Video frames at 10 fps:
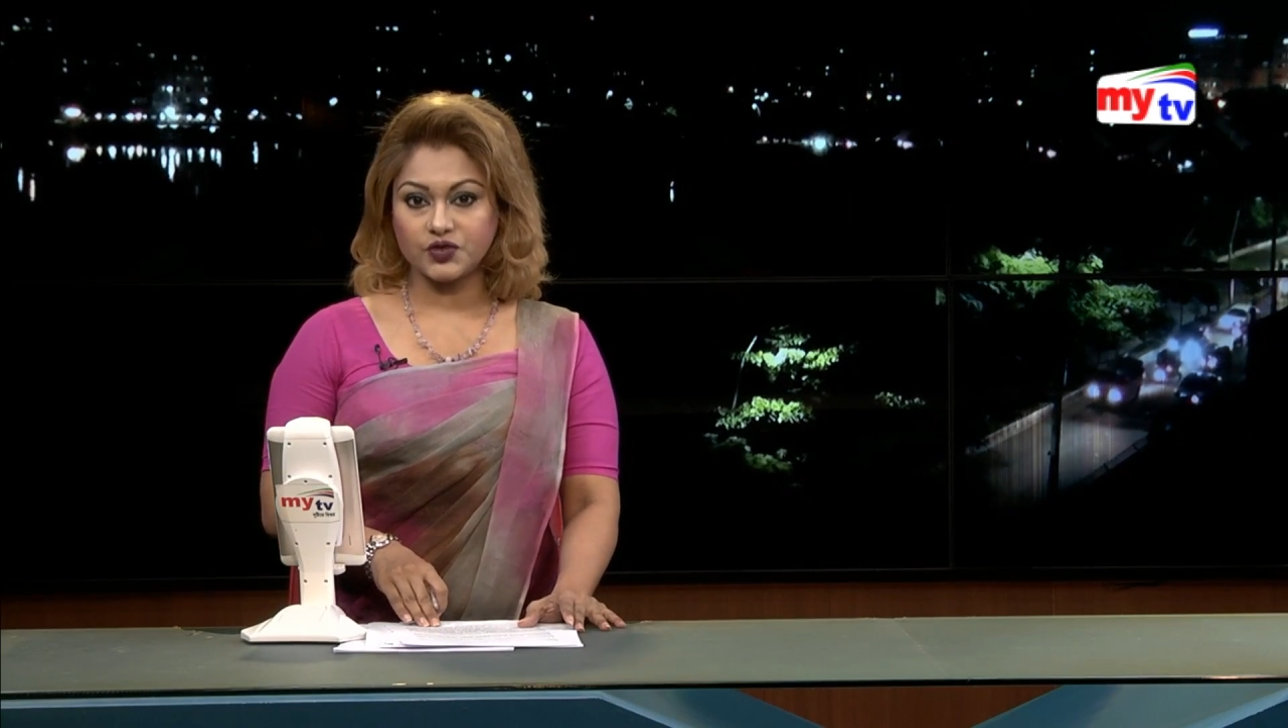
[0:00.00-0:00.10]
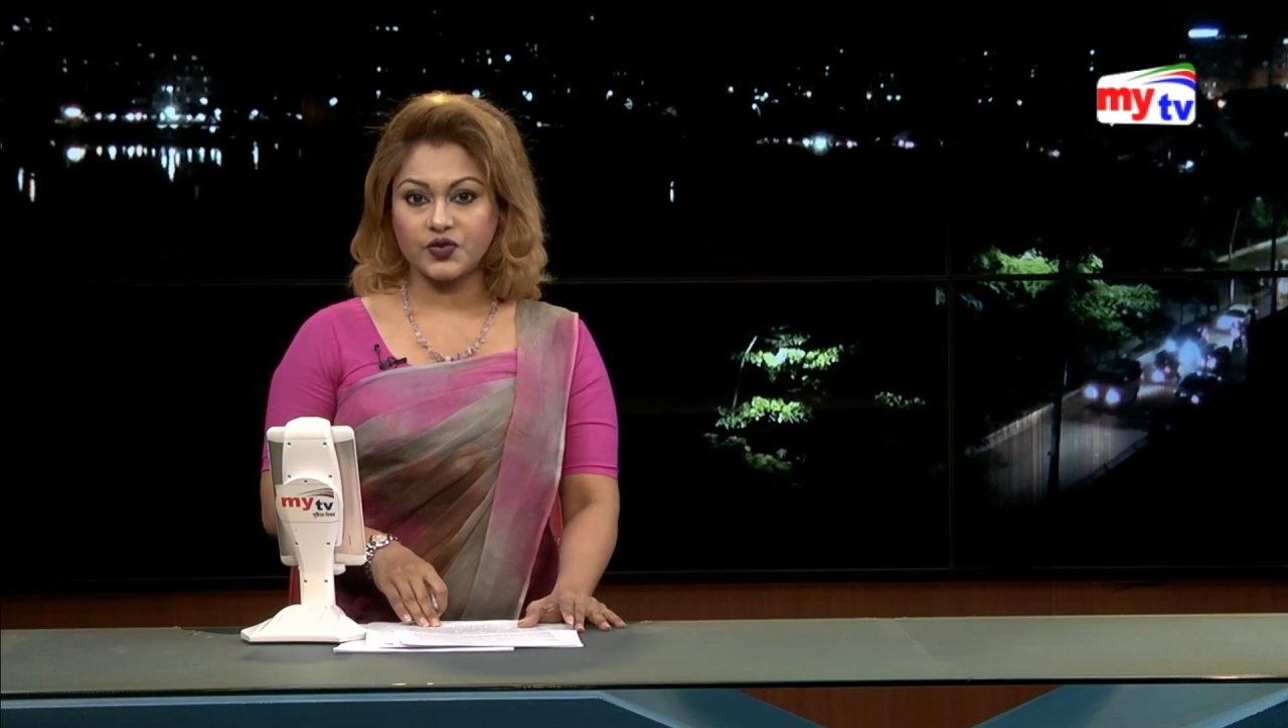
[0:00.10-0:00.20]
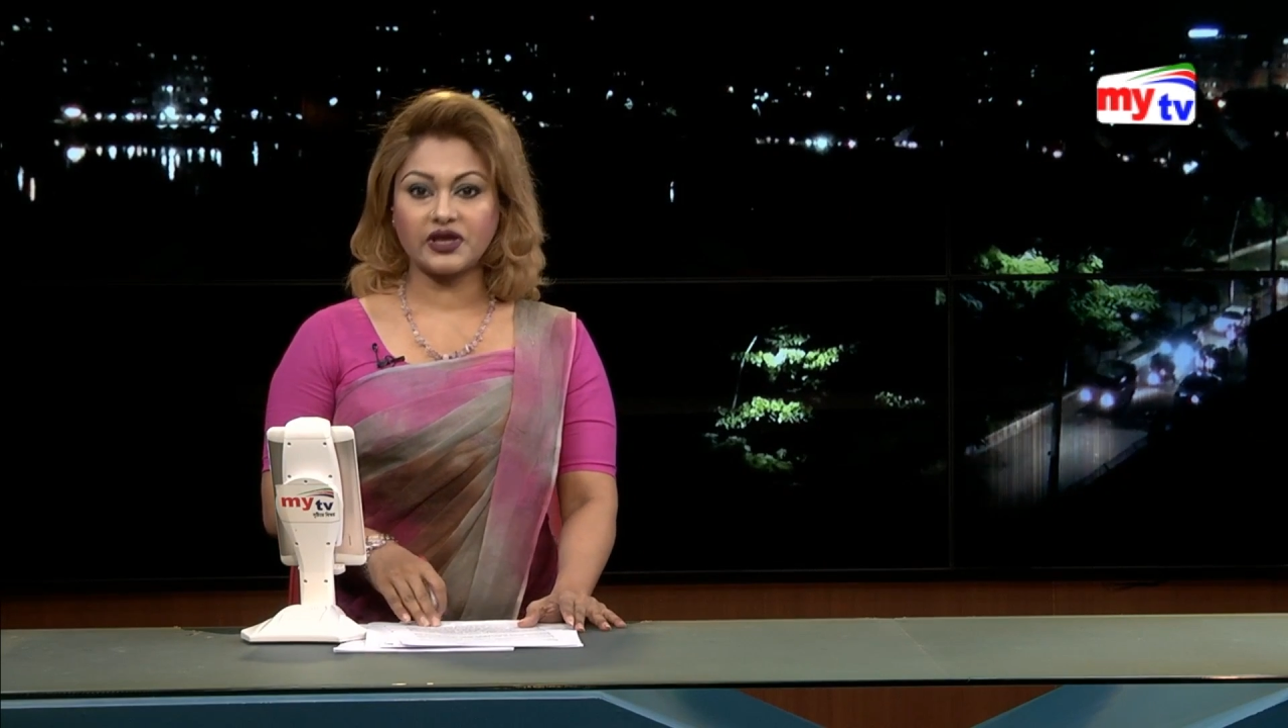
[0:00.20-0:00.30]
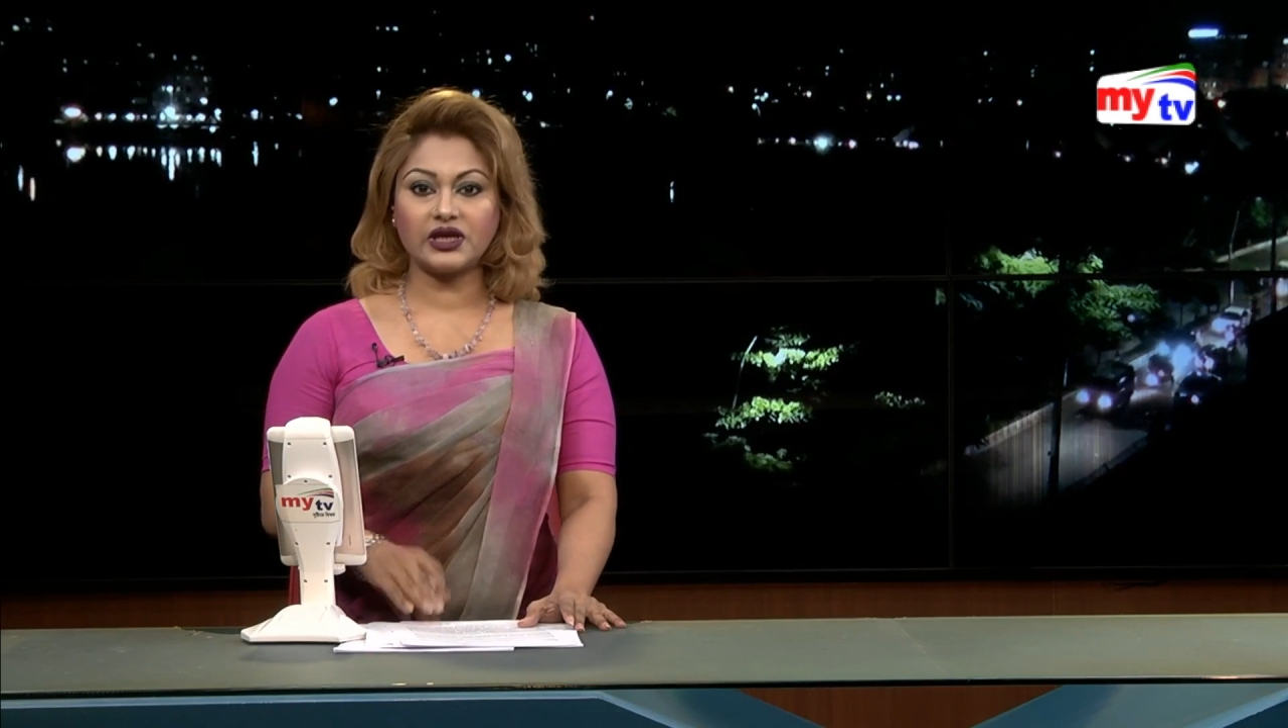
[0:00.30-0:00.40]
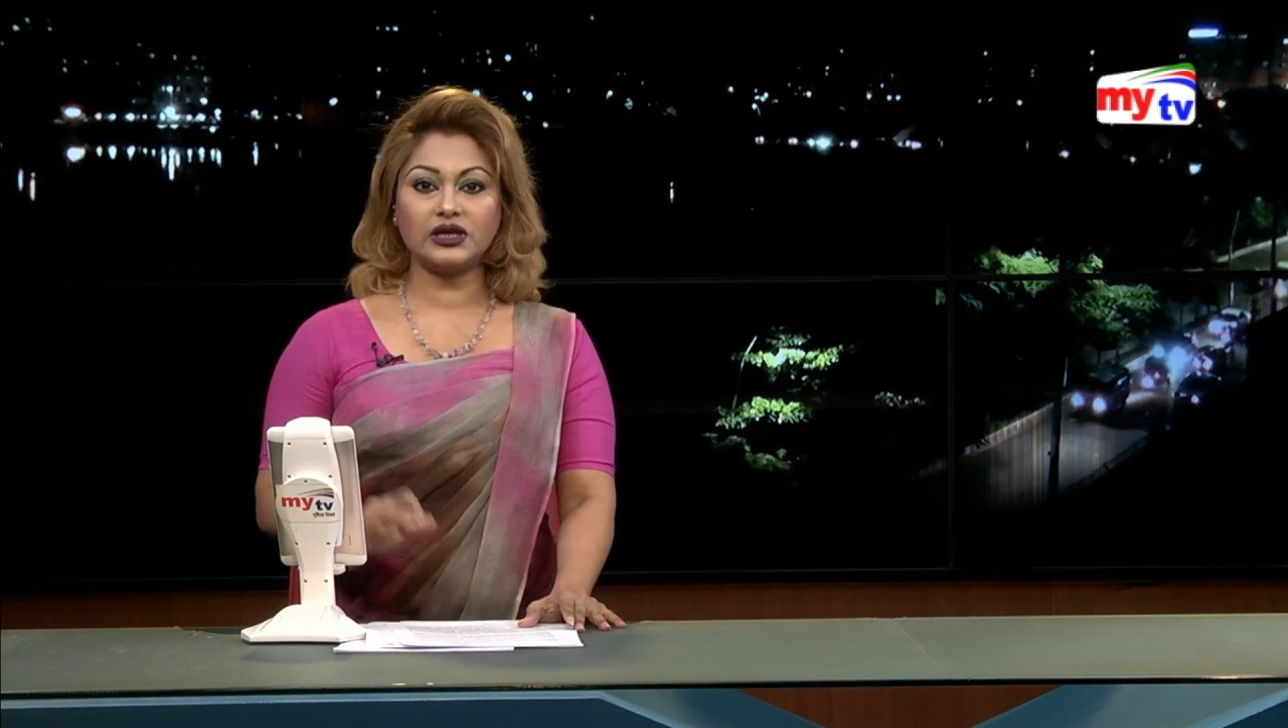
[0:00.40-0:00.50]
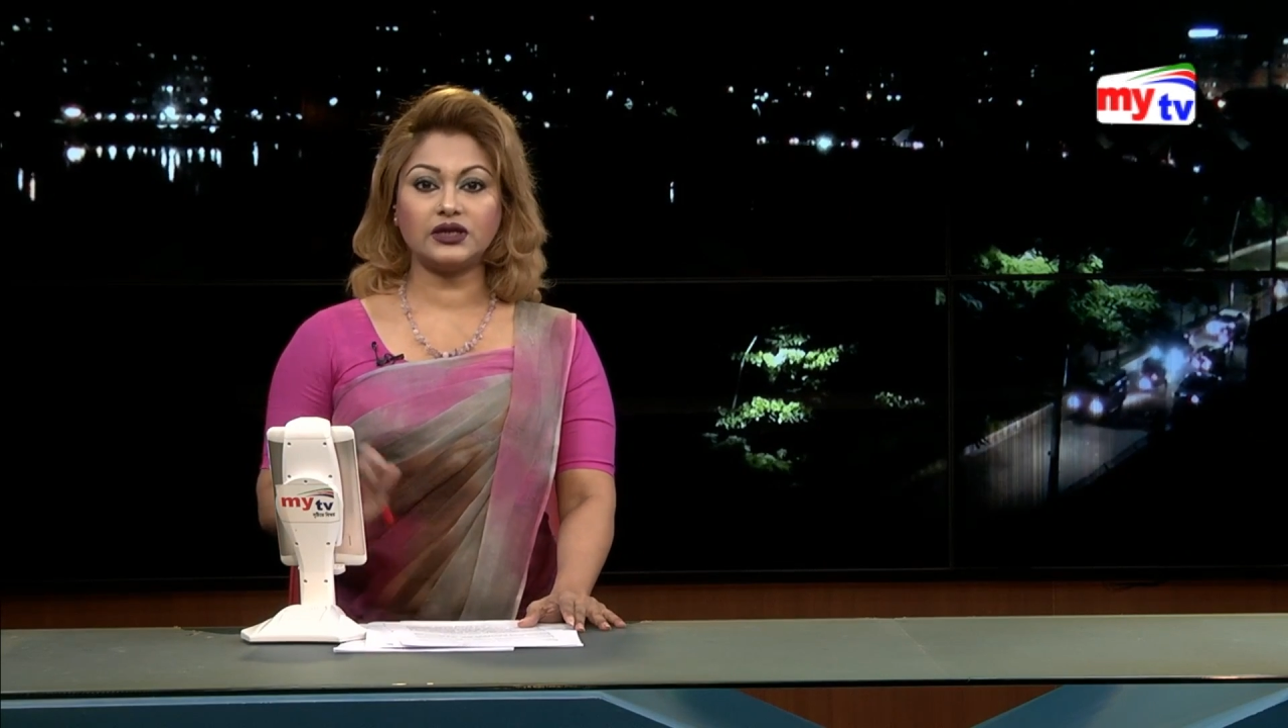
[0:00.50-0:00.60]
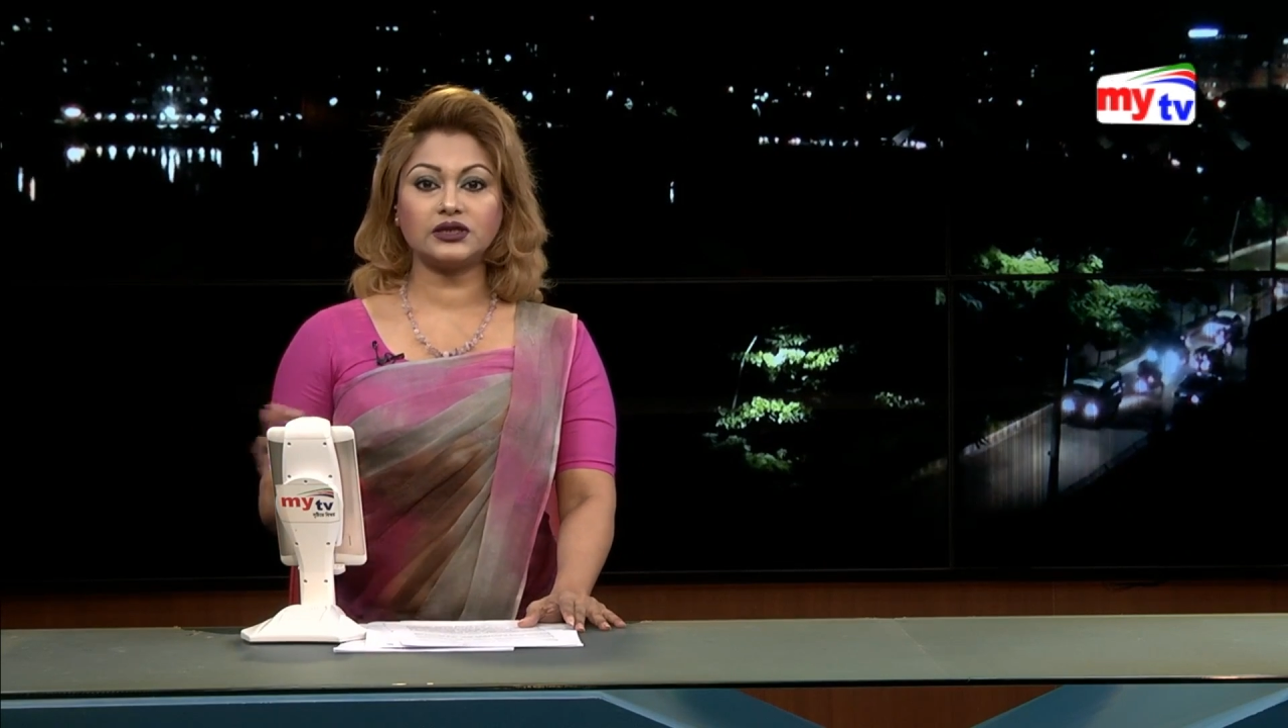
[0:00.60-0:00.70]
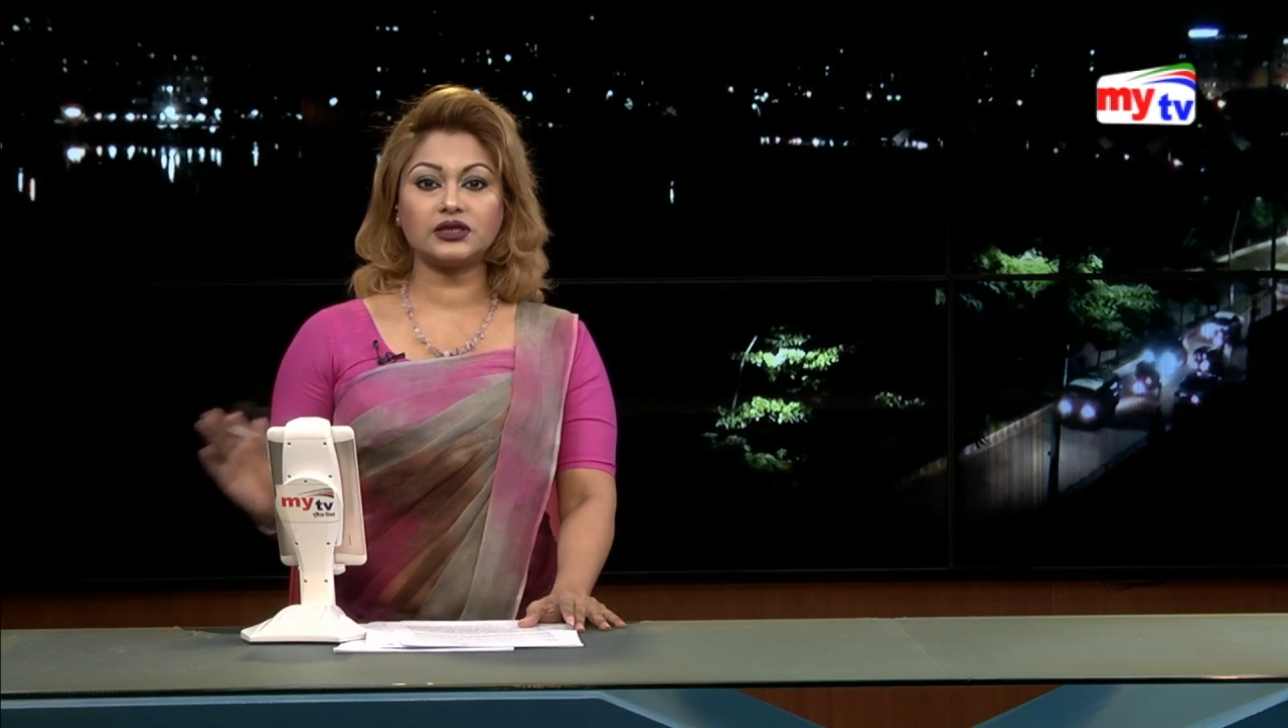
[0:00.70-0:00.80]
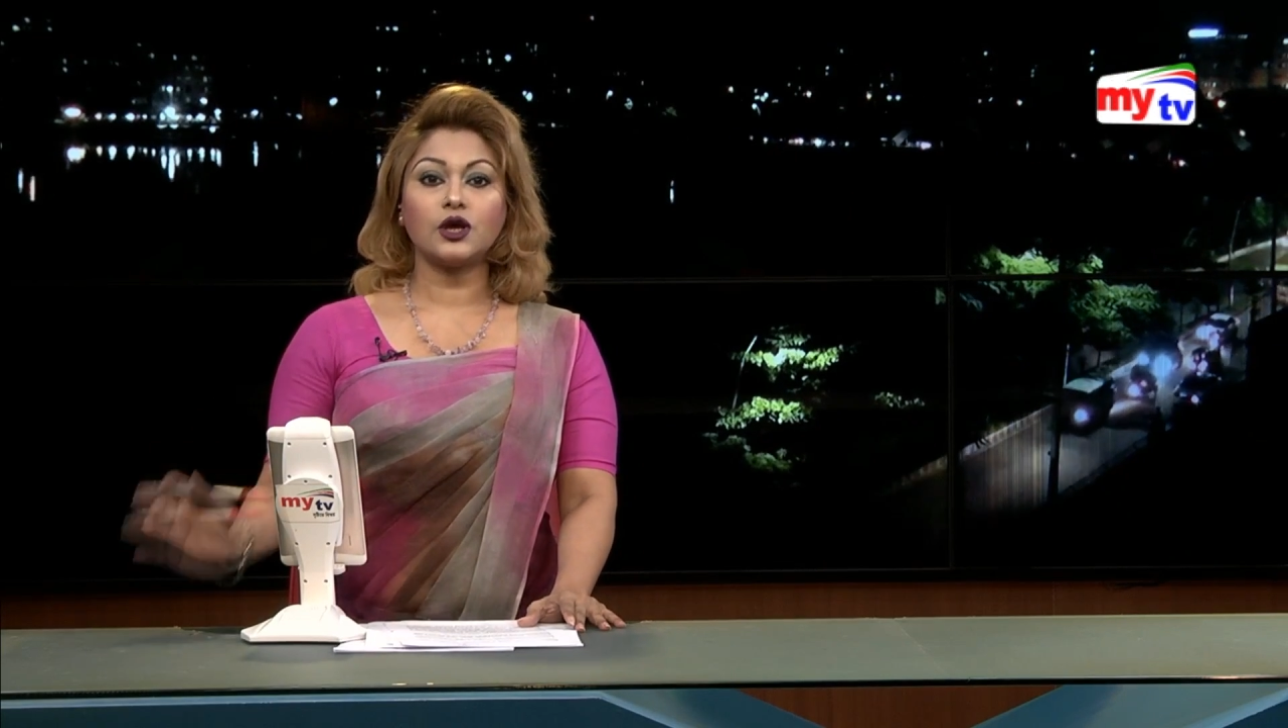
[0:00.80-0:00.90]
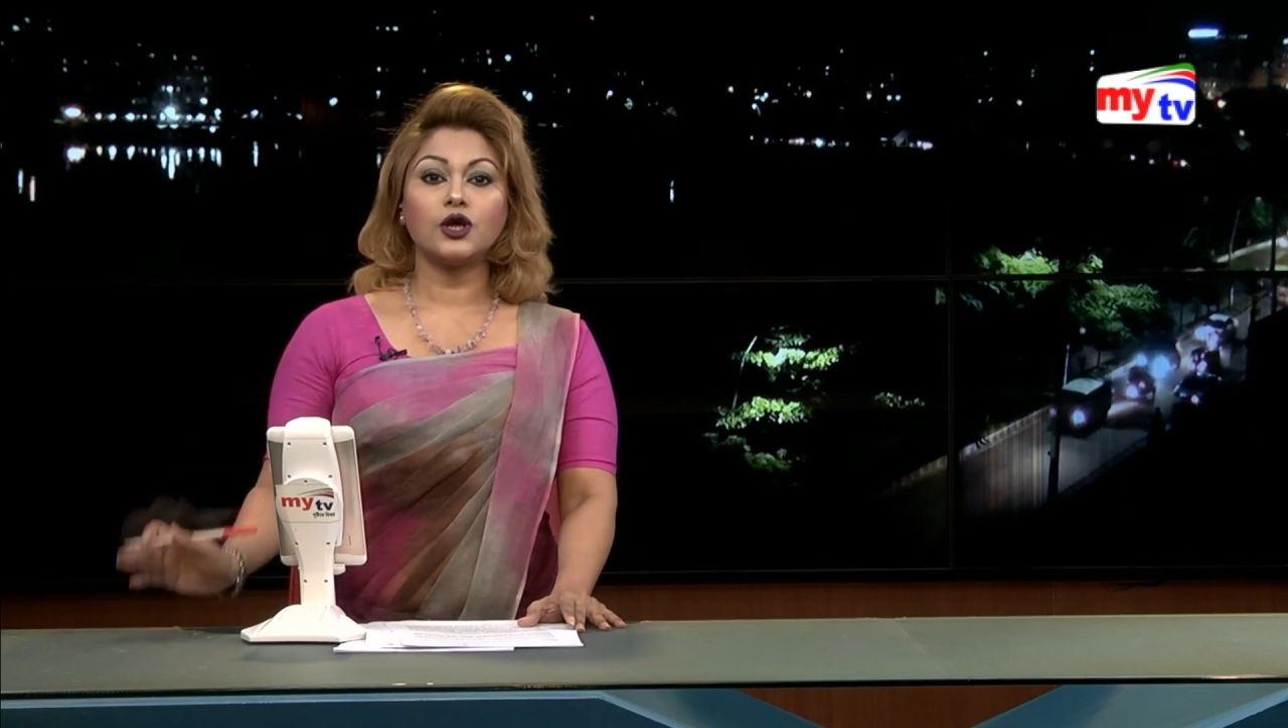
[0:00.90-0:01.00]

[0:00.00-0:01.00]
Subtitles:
were killed,